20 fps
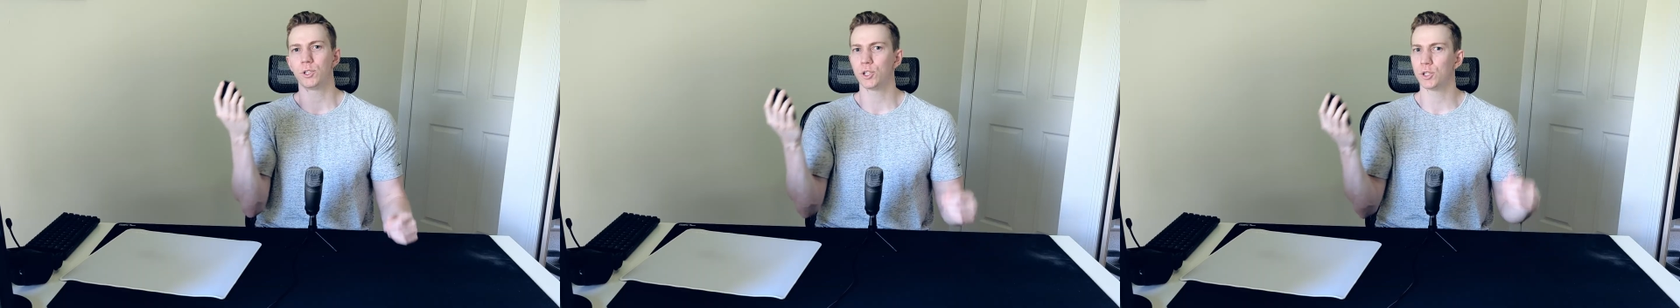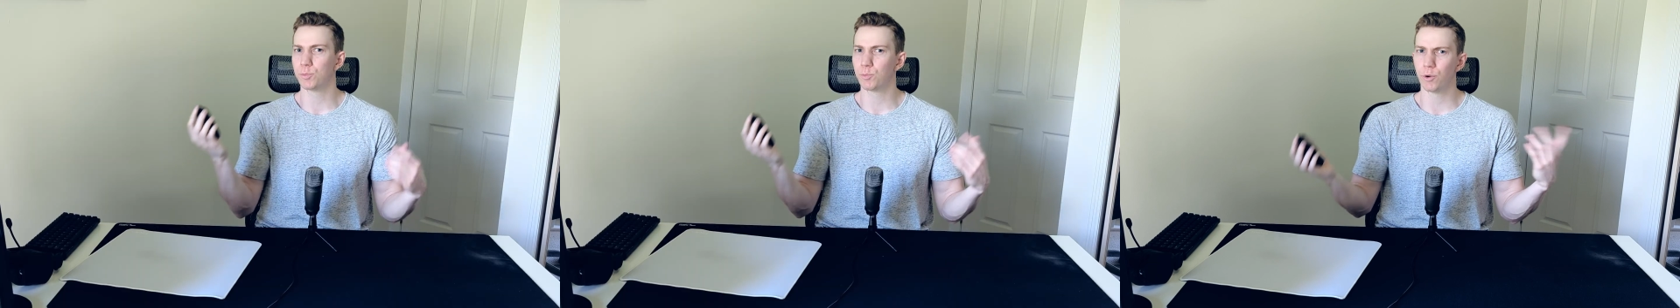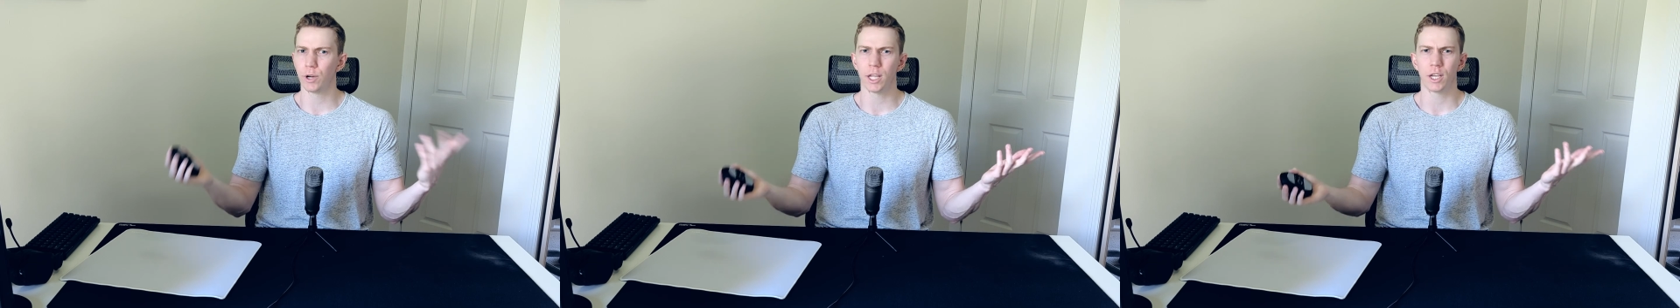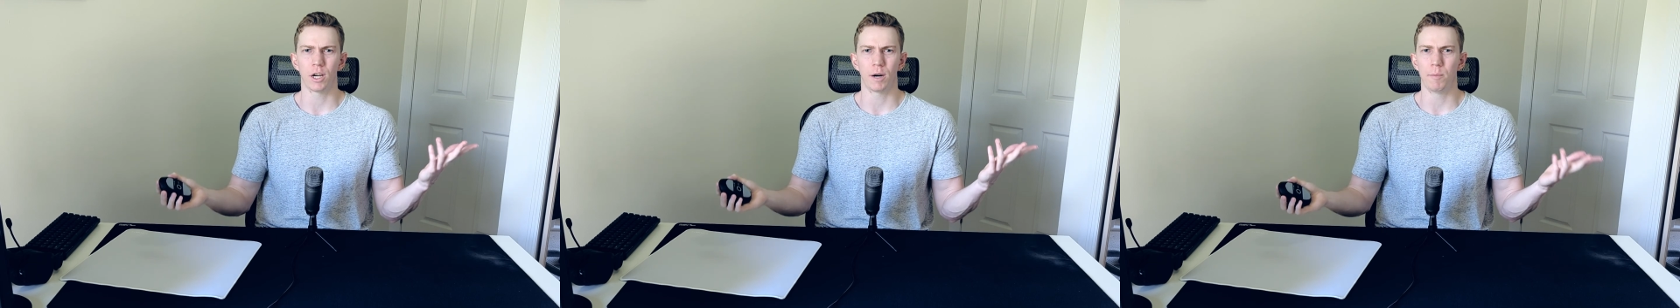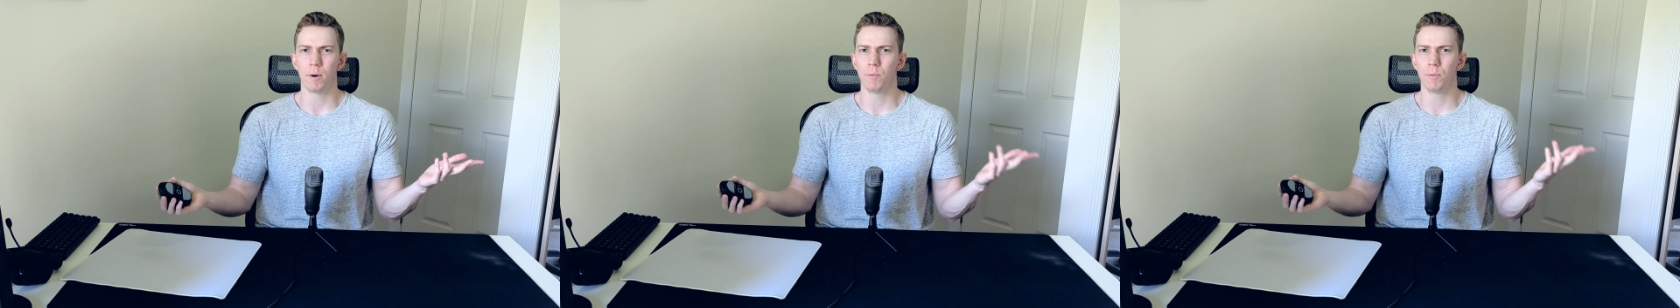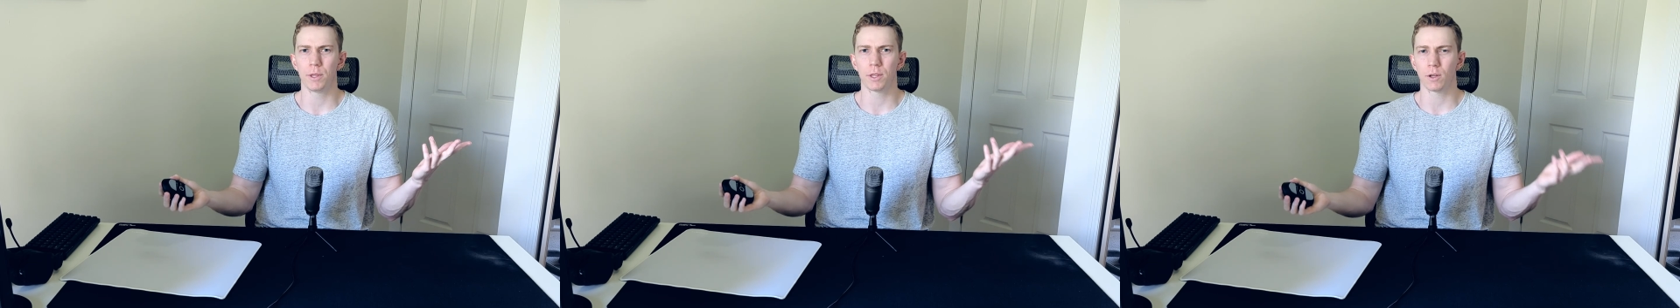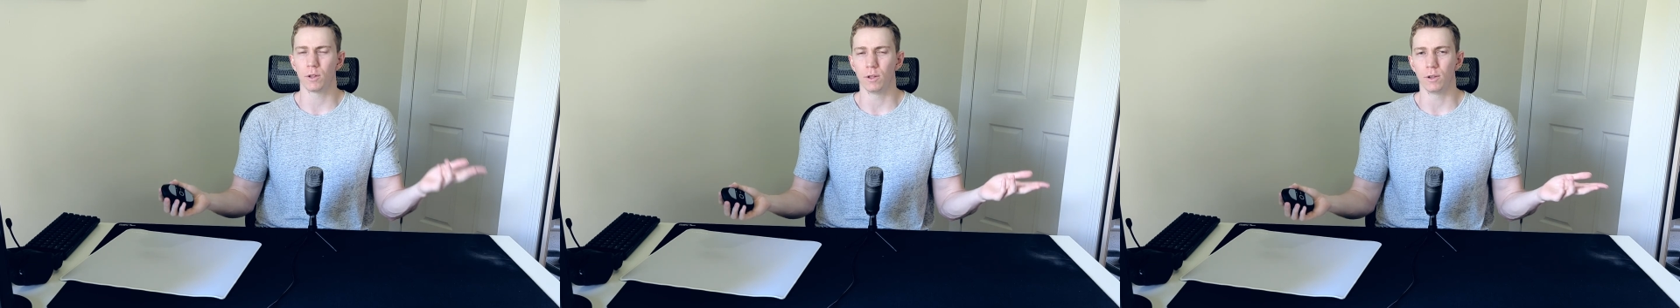which is pretty common
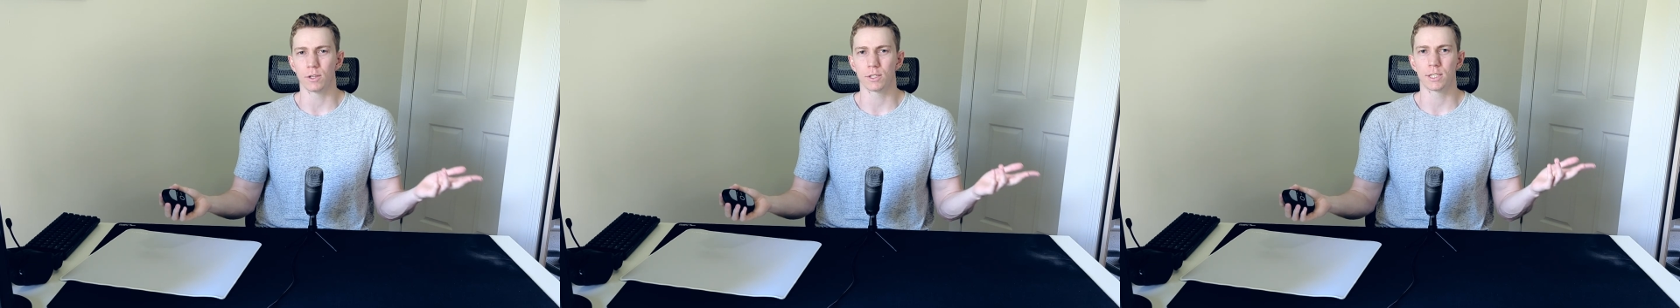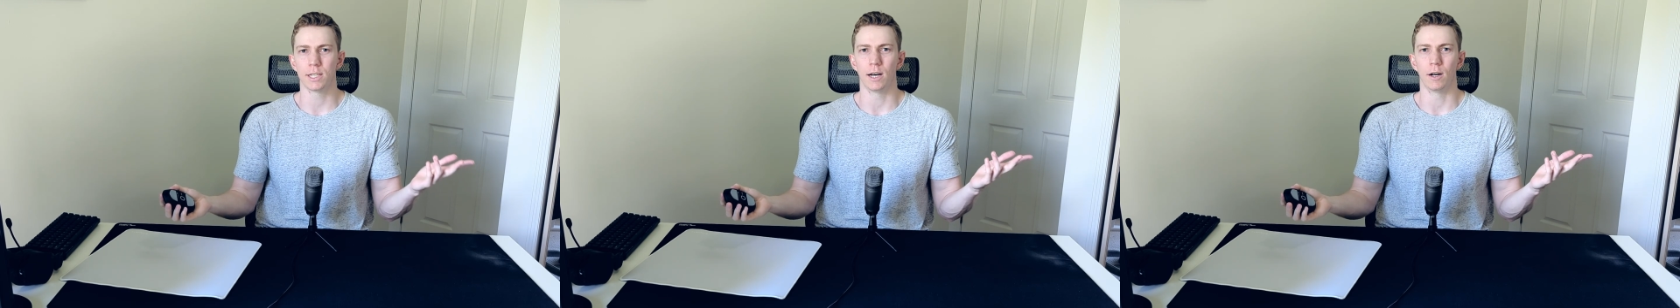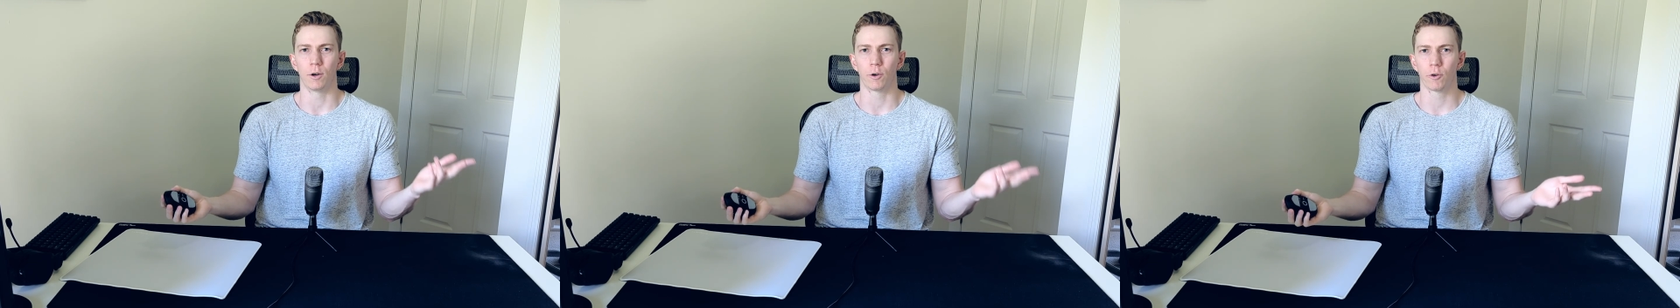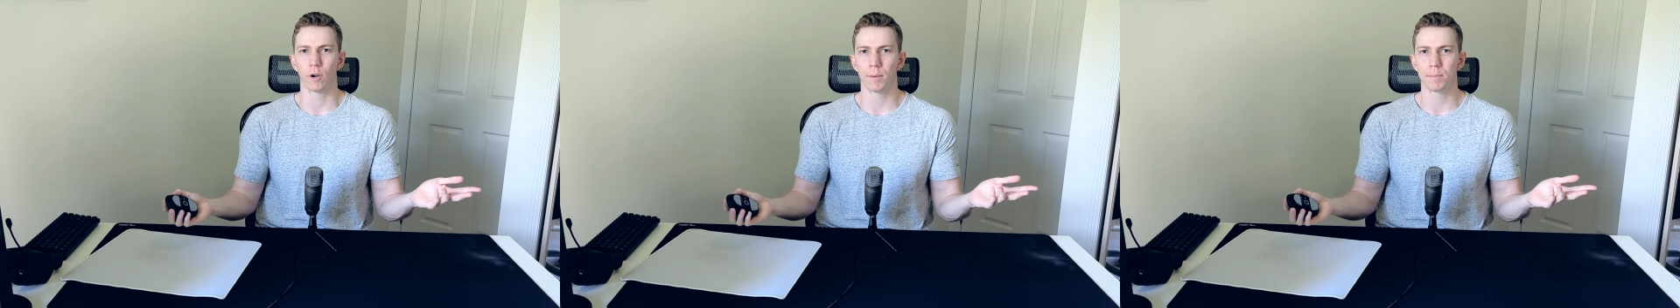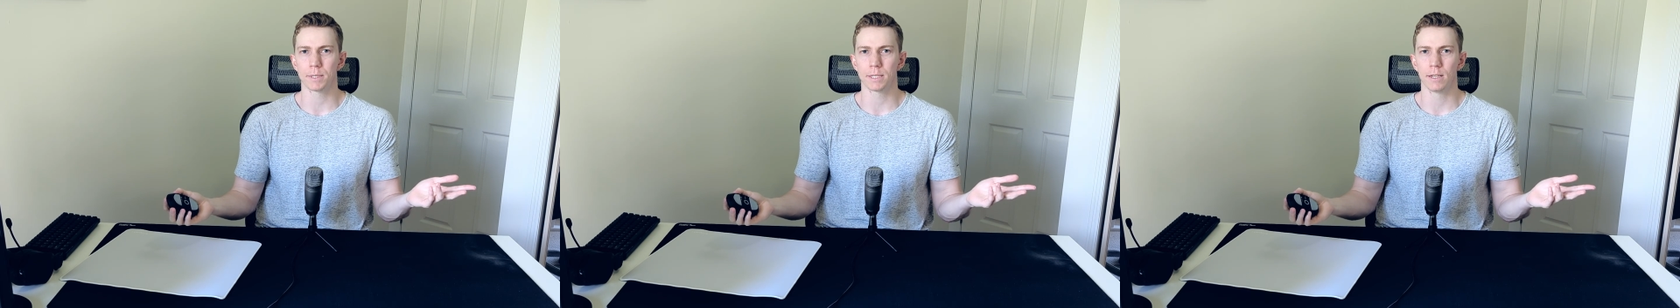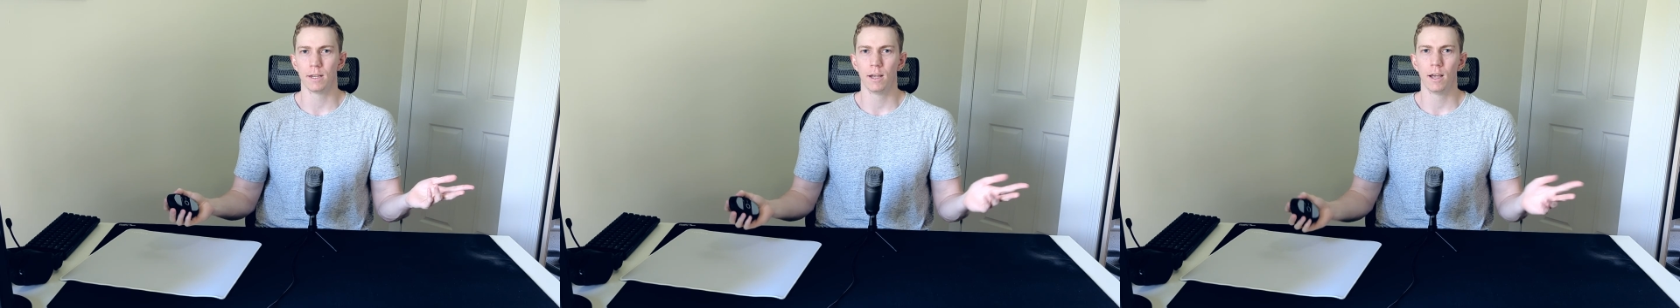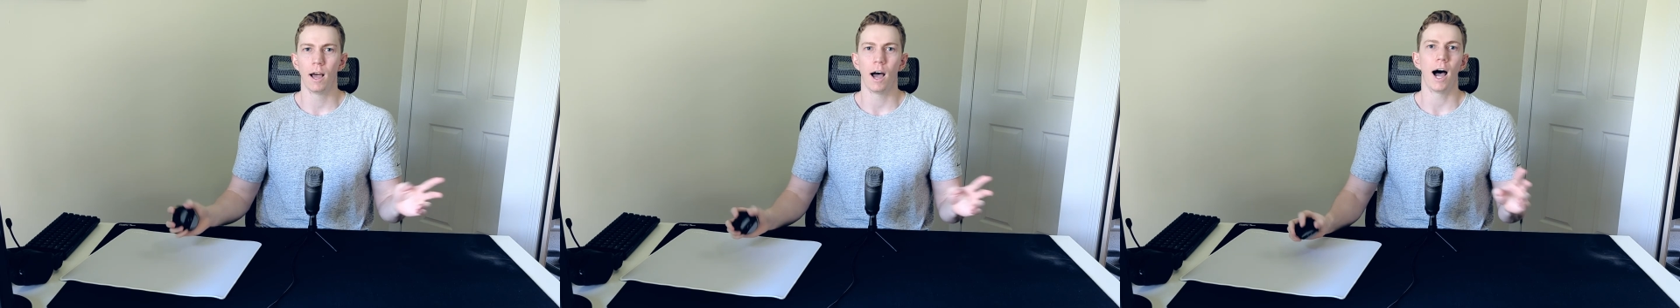with claw style grips,